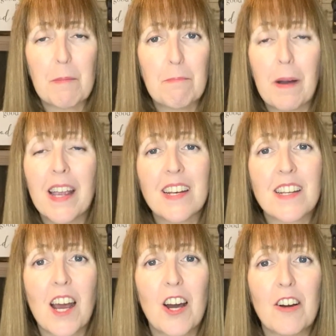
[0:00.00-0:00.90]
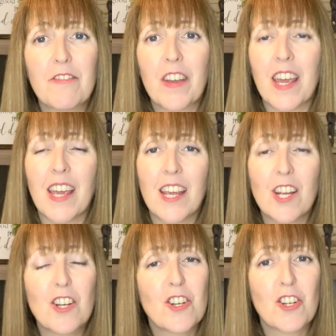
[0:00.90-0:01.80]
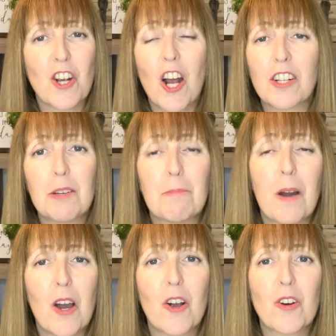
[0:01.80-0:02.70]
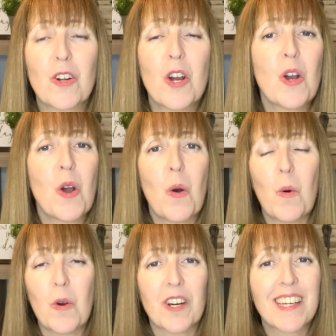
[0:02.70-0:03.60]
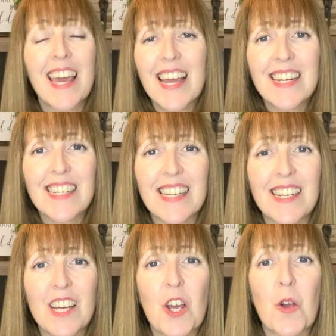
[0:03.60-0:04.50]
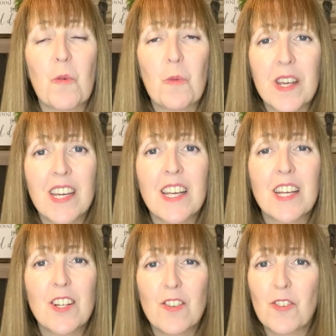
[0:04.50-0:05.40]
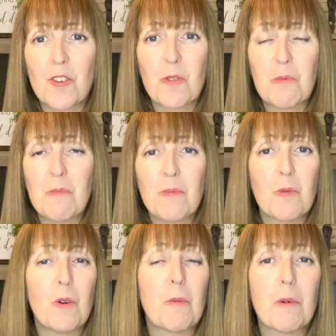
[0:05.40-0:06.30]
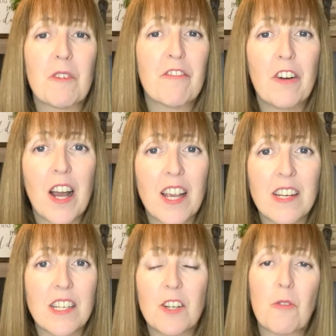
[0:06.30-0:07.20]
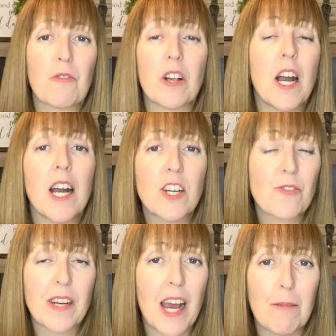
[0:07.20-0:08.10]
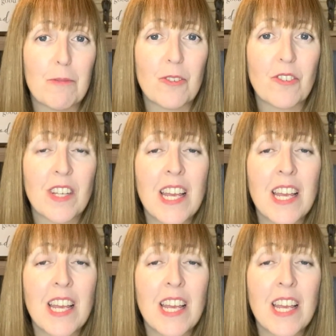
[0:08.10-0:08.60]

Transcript: bite of a chocolate bar or candy, we can consume what we would find in over 100 apples.